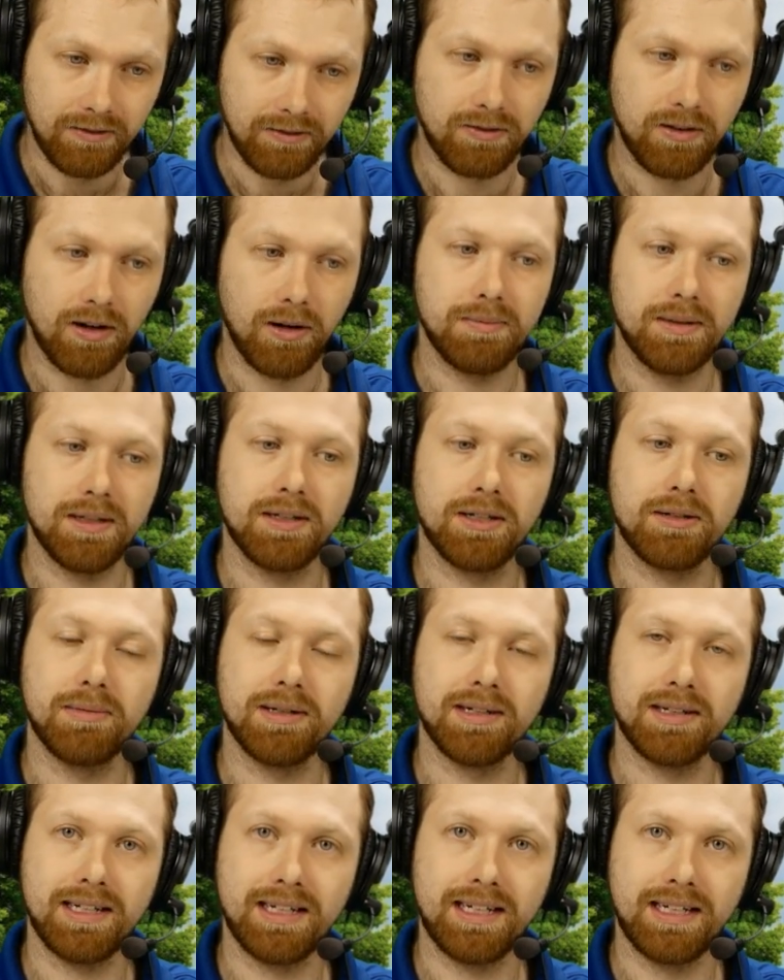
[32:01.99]
from
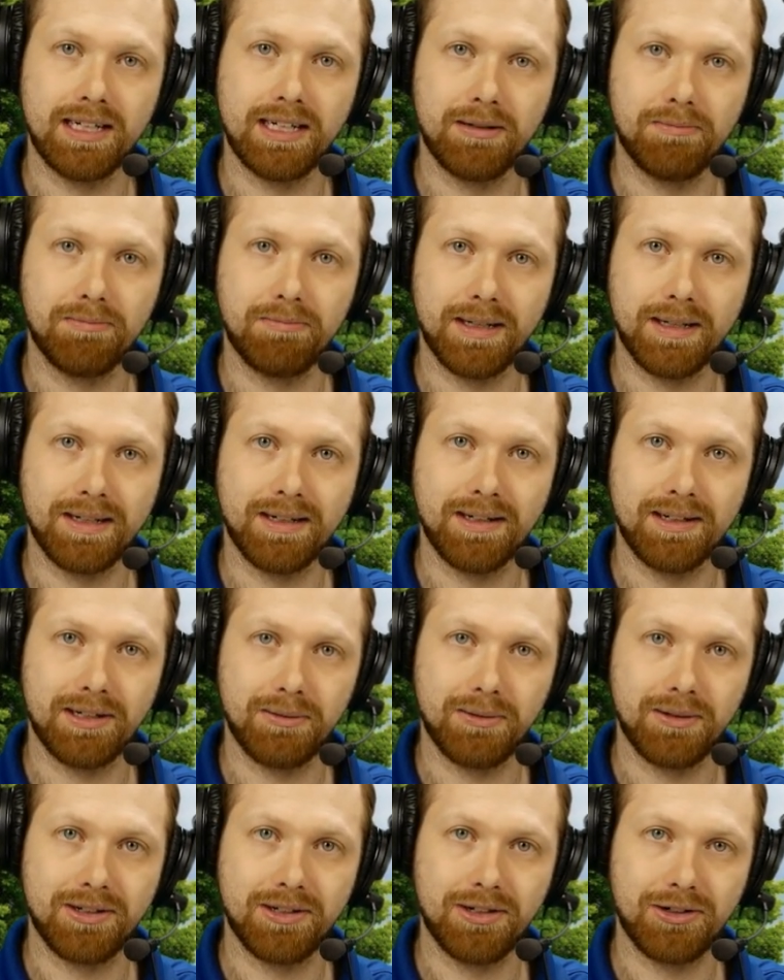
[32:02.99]
dismissing him because he
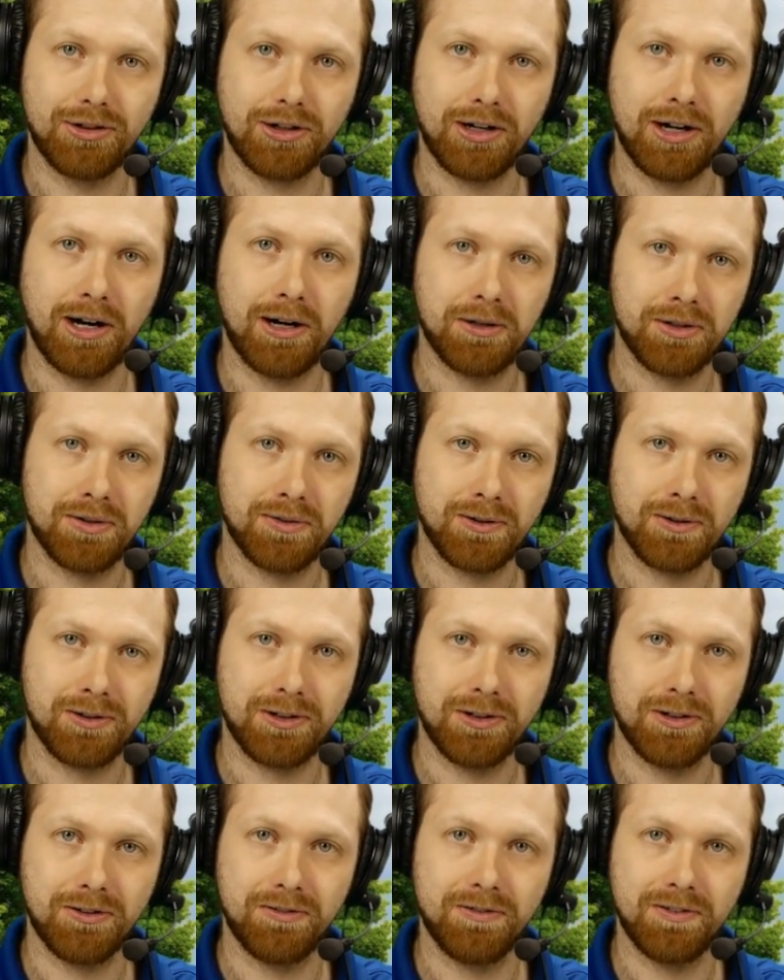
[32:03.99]
was such a
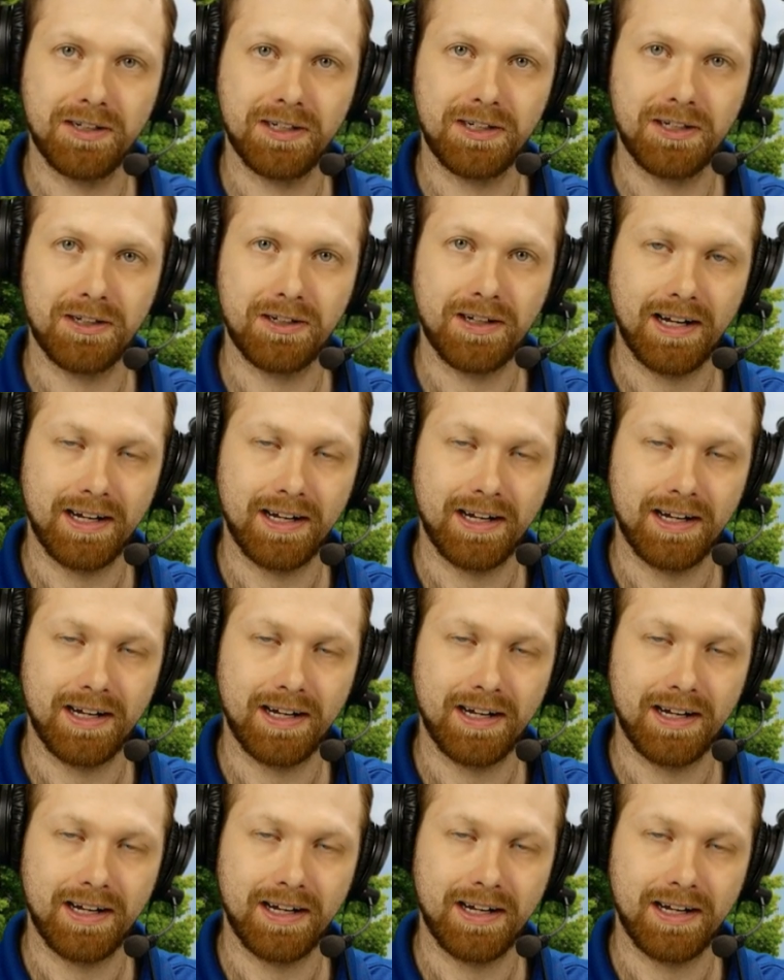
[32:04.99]
controversial figure,